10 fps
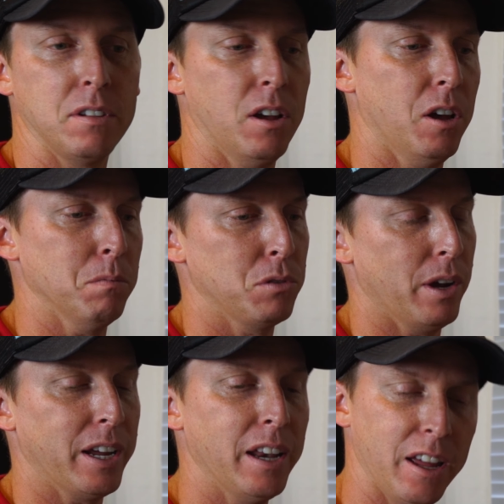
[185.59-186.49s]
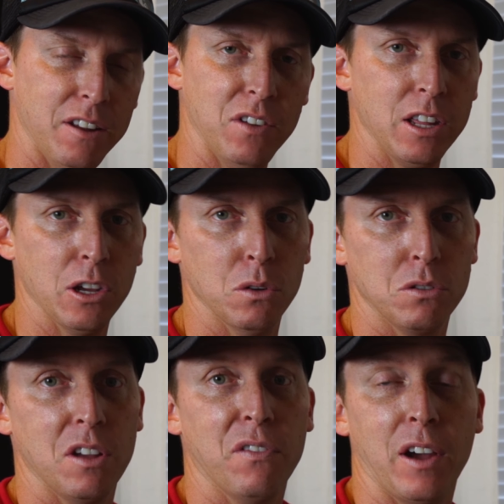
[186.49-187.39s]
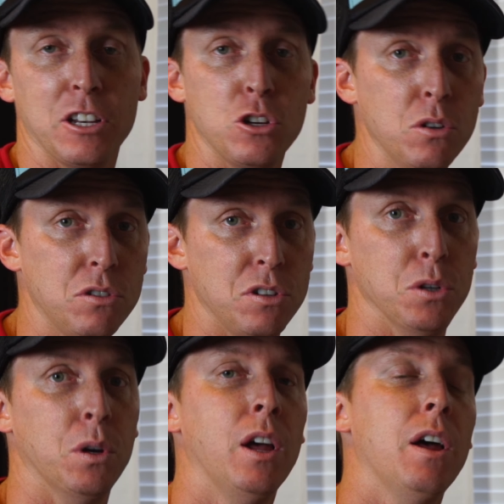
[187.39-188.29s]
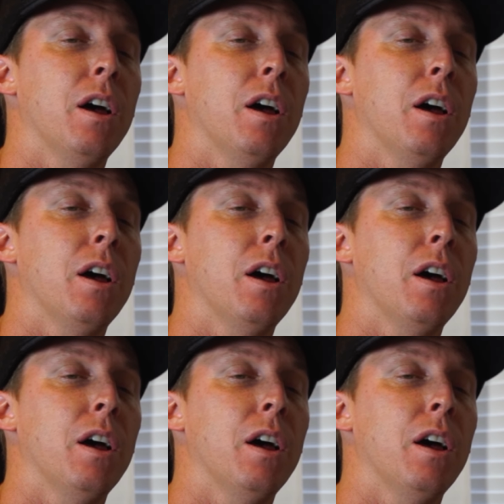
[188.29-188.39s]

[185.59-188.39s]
so I can edit videos if I choose to